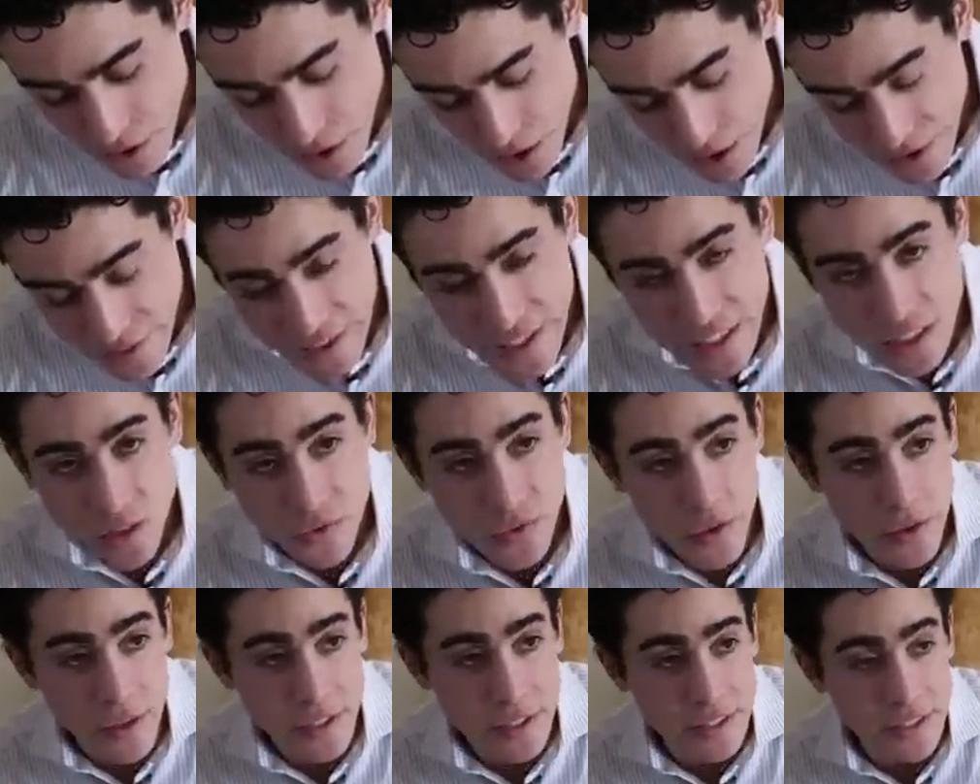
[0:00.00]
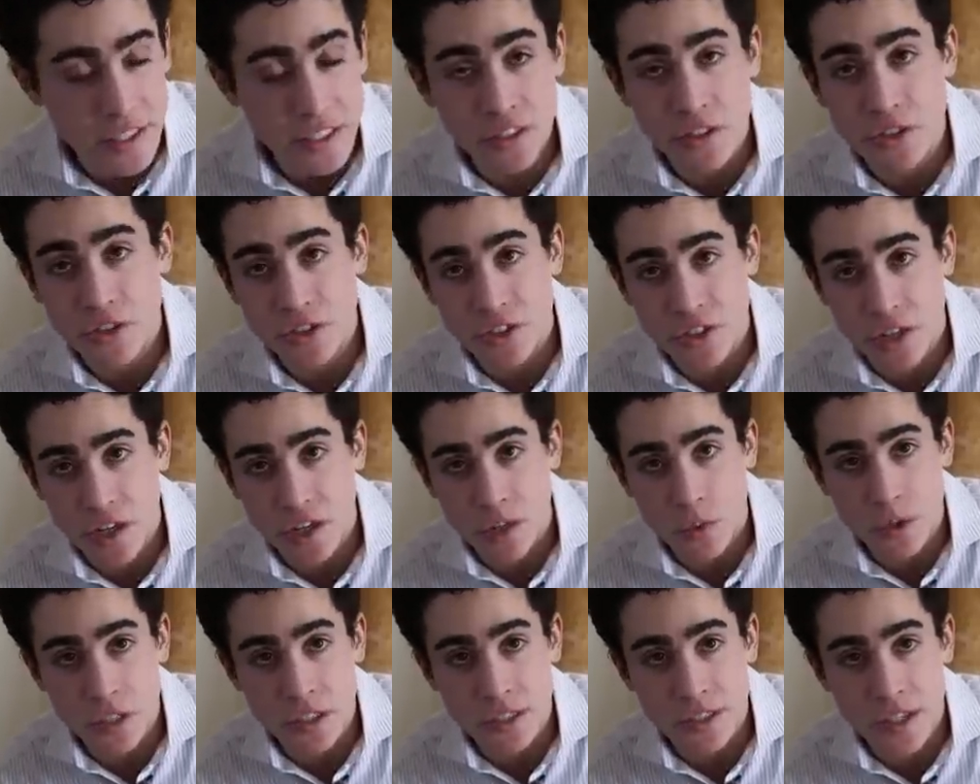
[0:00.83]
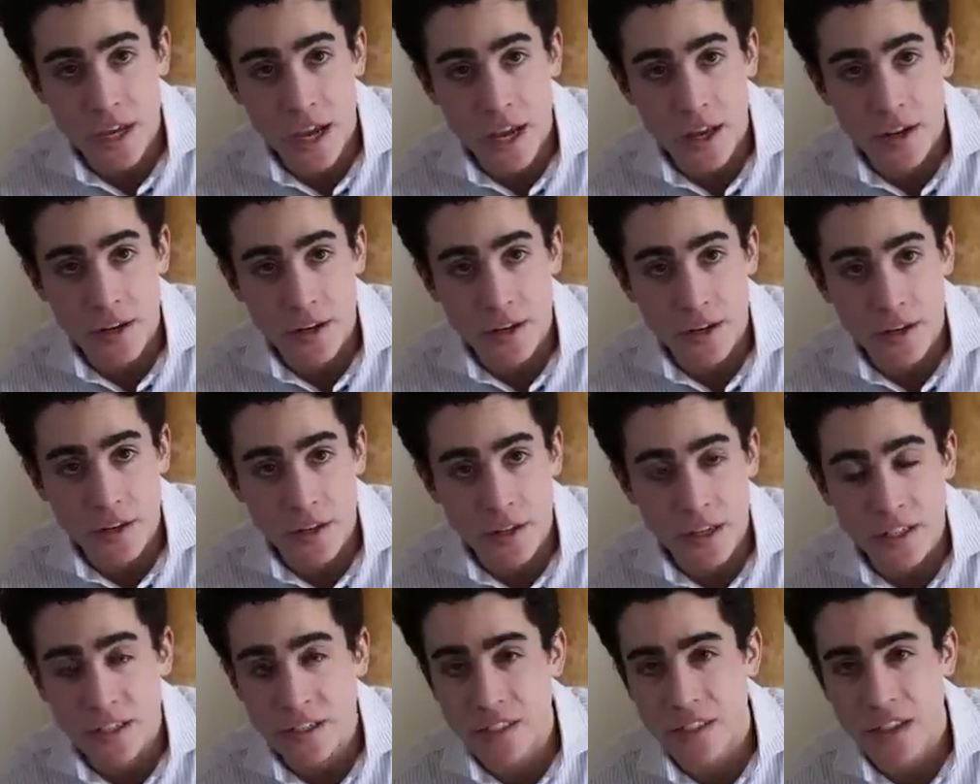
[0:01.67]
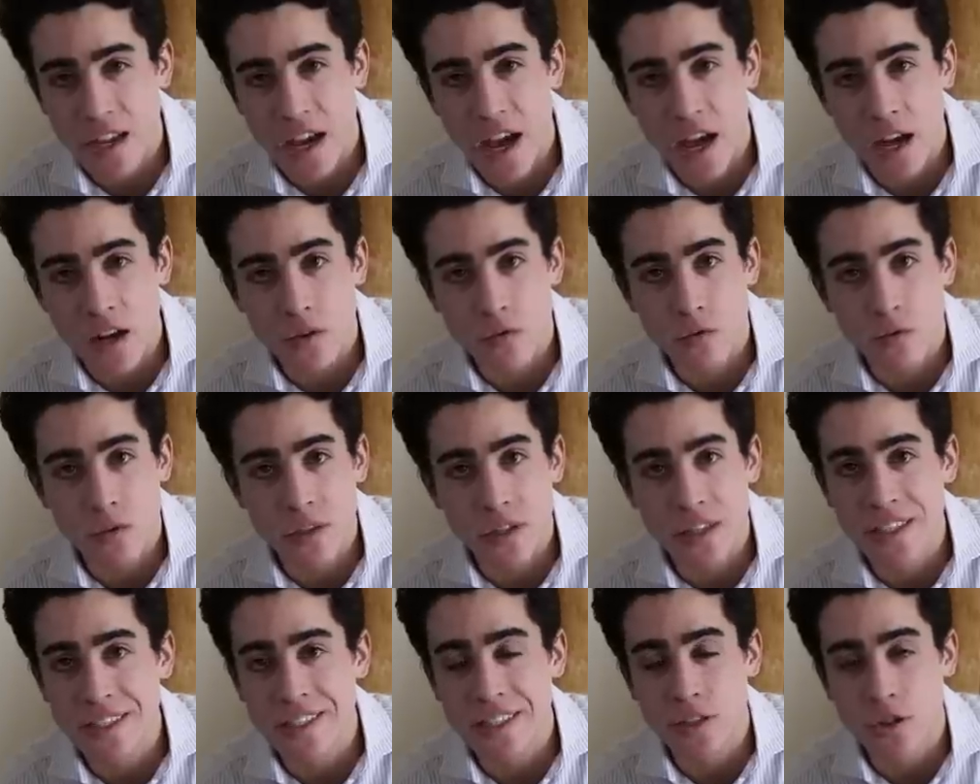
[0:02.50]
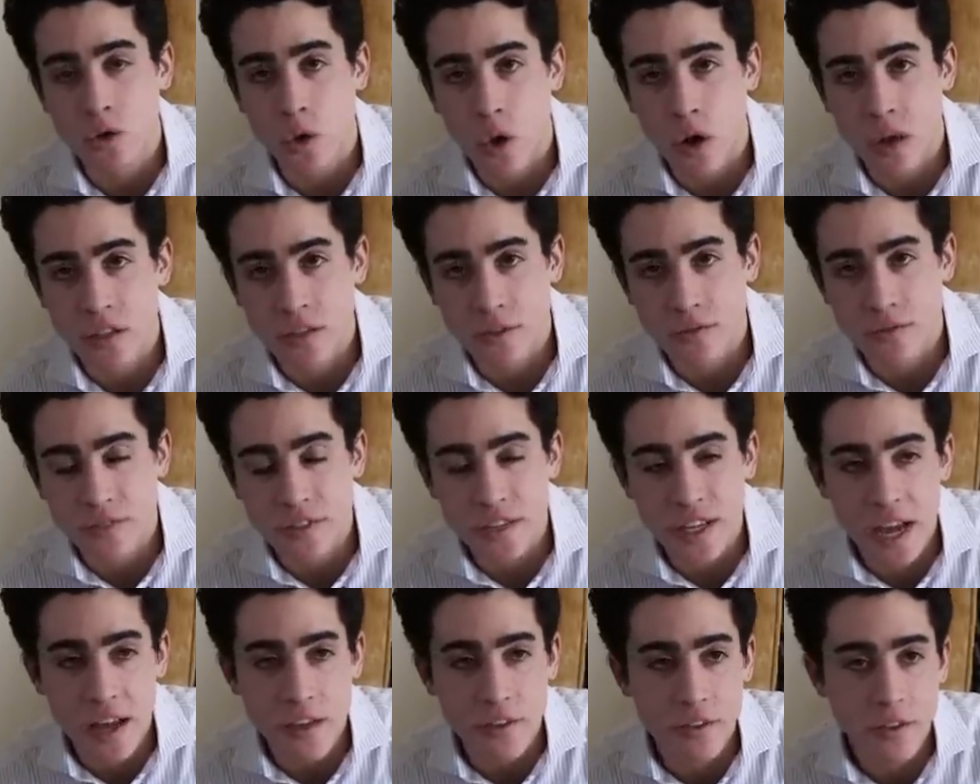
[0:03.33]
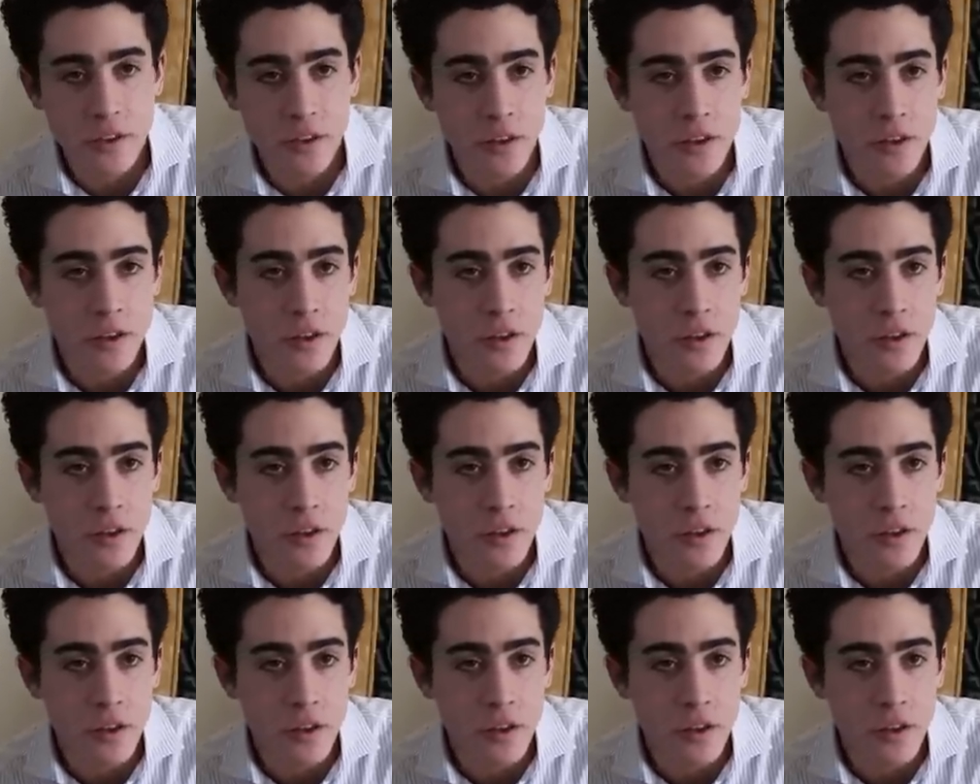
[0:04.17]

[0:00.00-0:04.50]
I think it's very disingenuous that they did not release his cause of death.